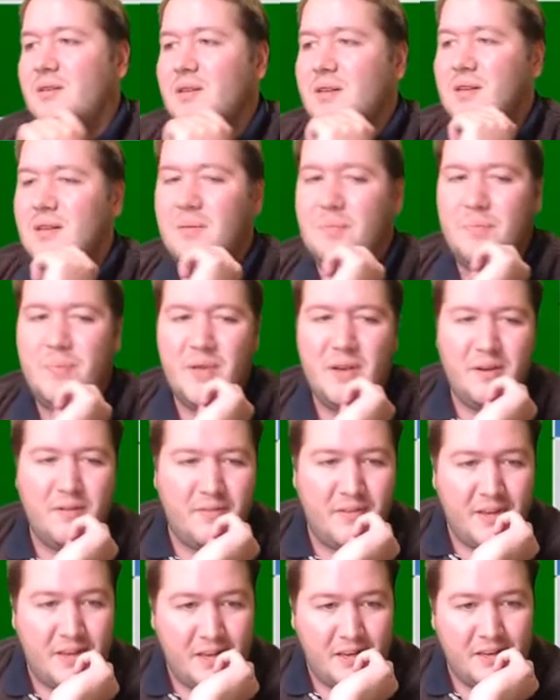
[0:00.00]
a bit
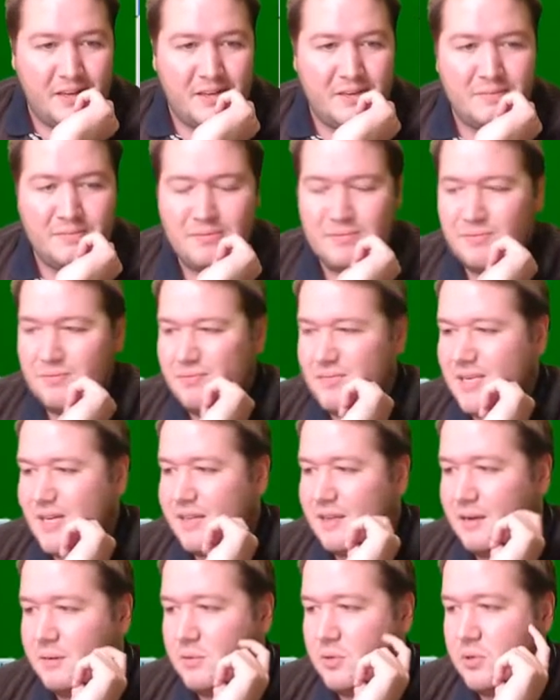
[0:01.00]
of a
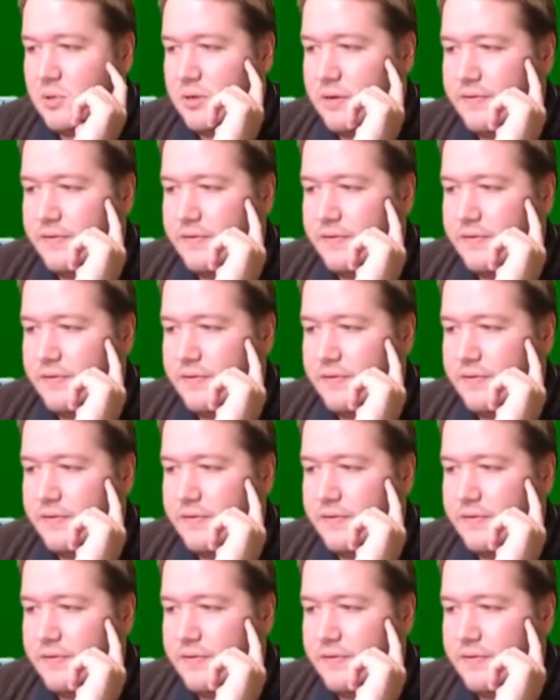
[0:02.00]
nothing board. It